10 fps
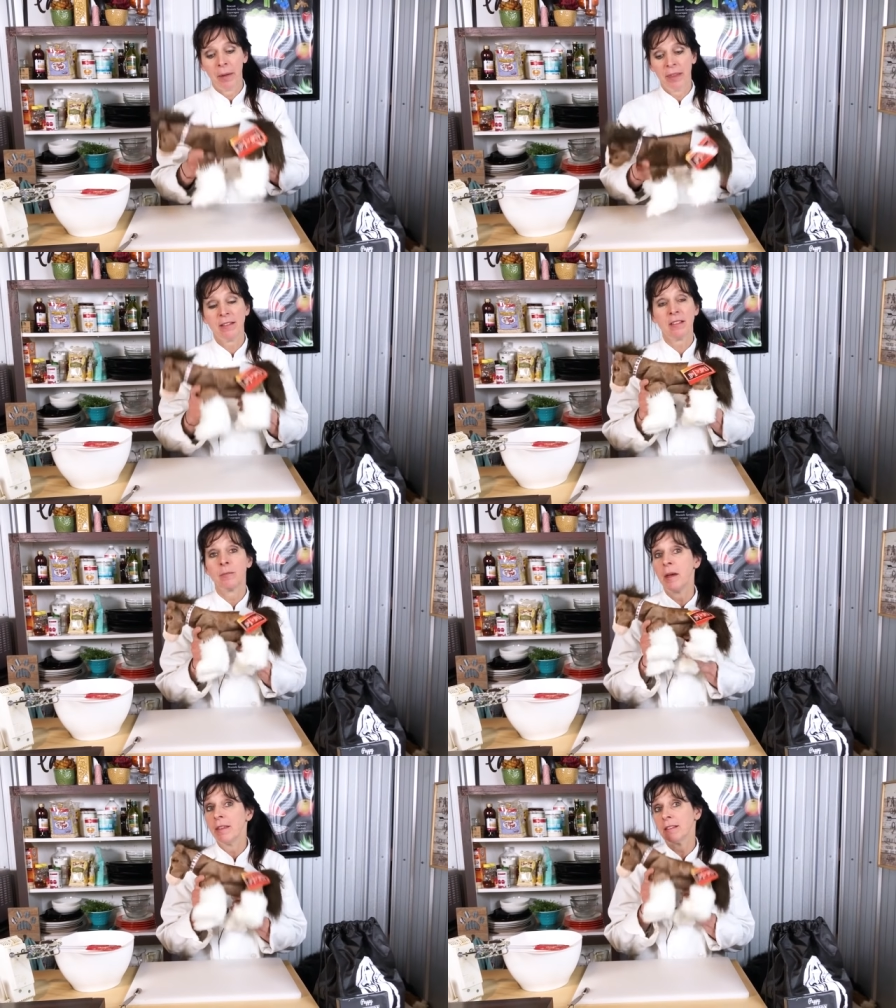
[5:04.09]
But this has
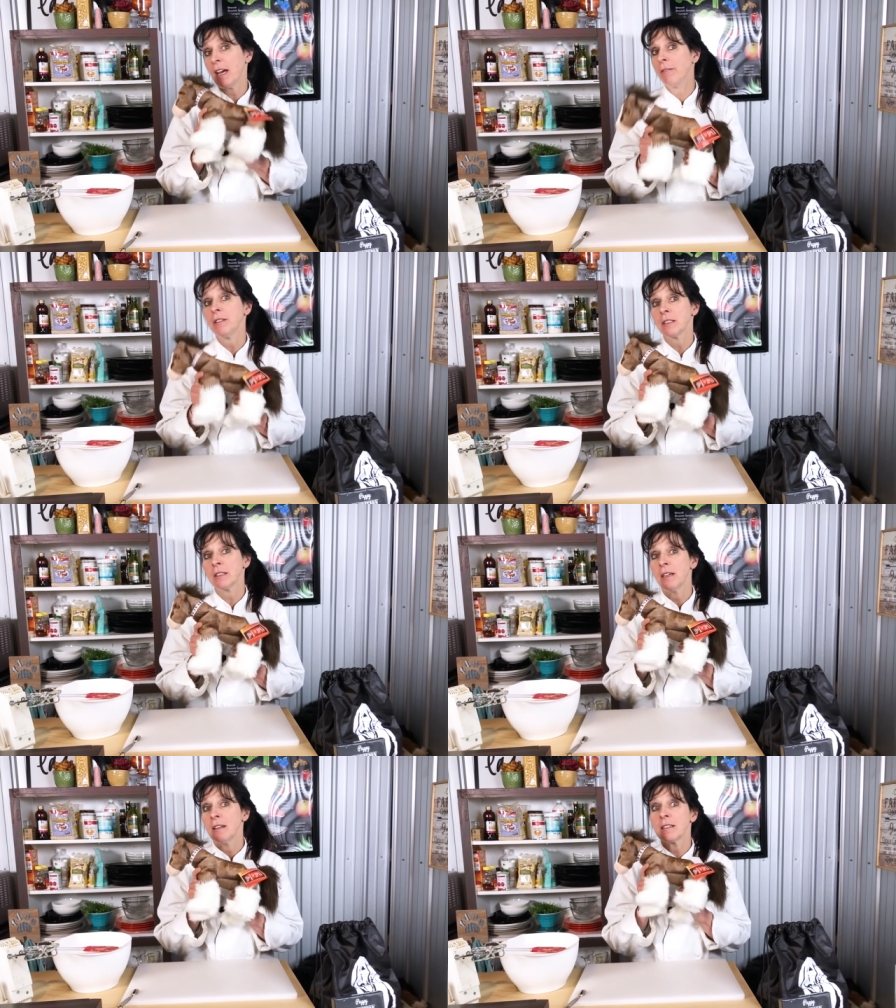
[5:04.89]
been the
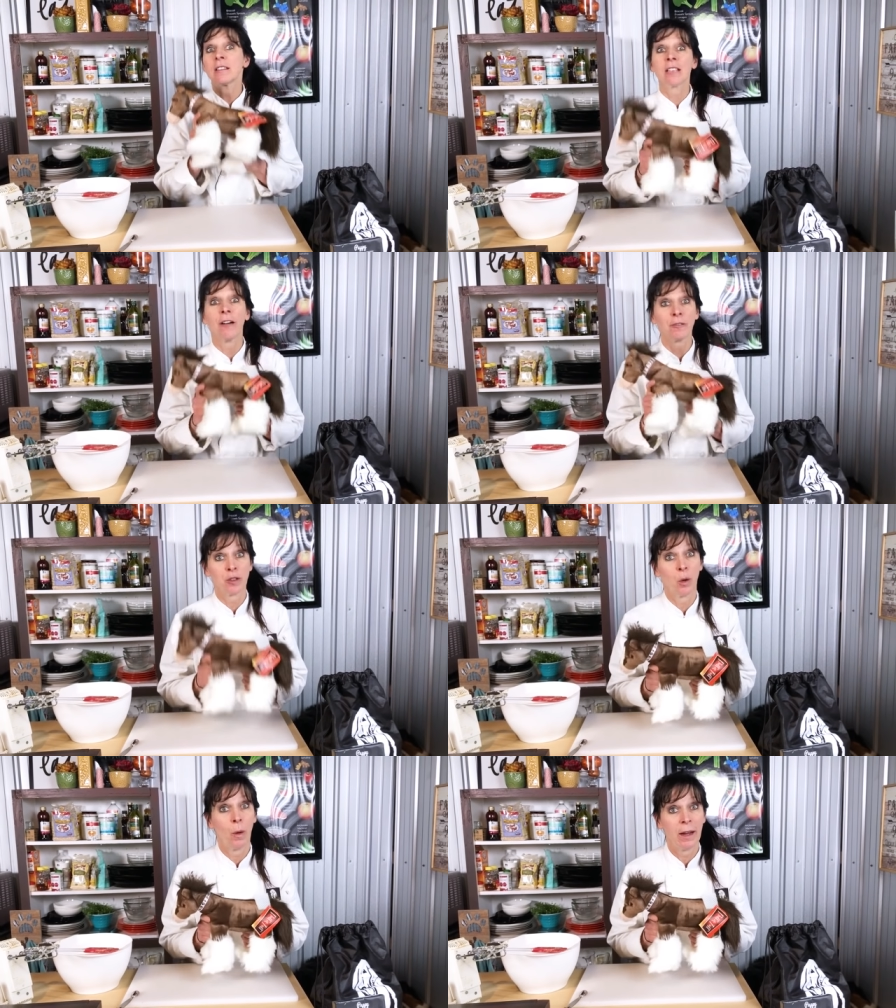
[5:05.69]
toughest stuffed
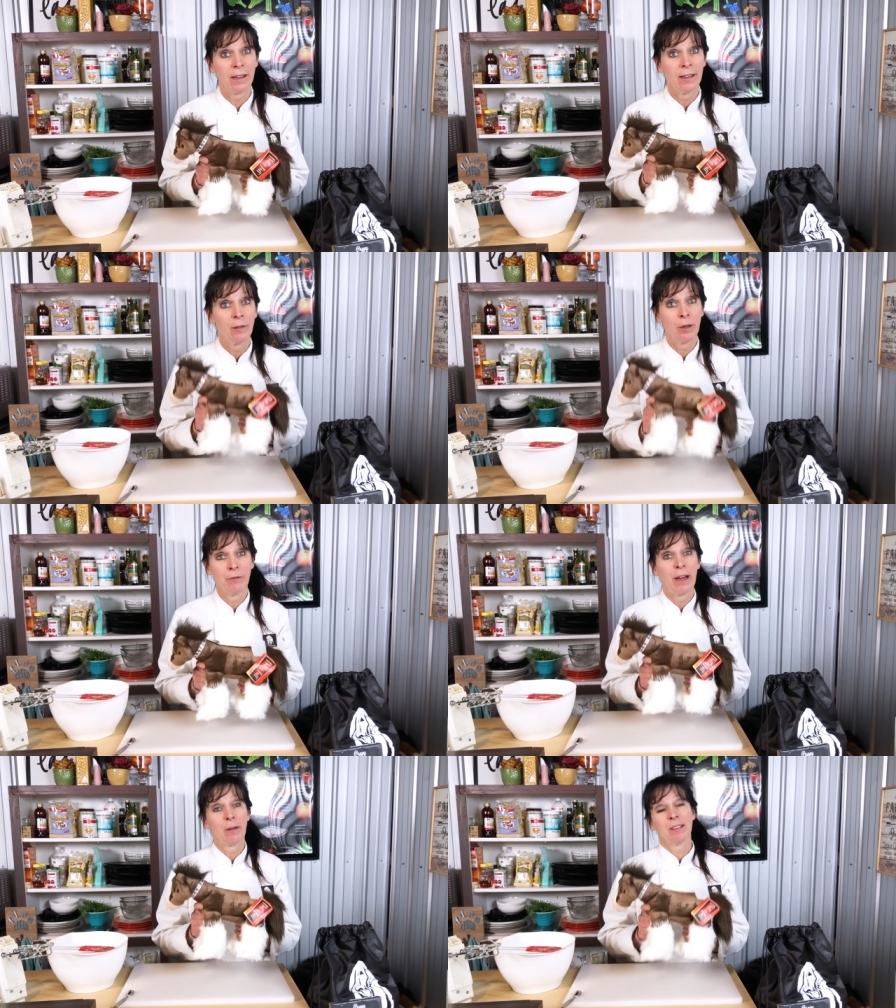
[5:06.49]
toy we found.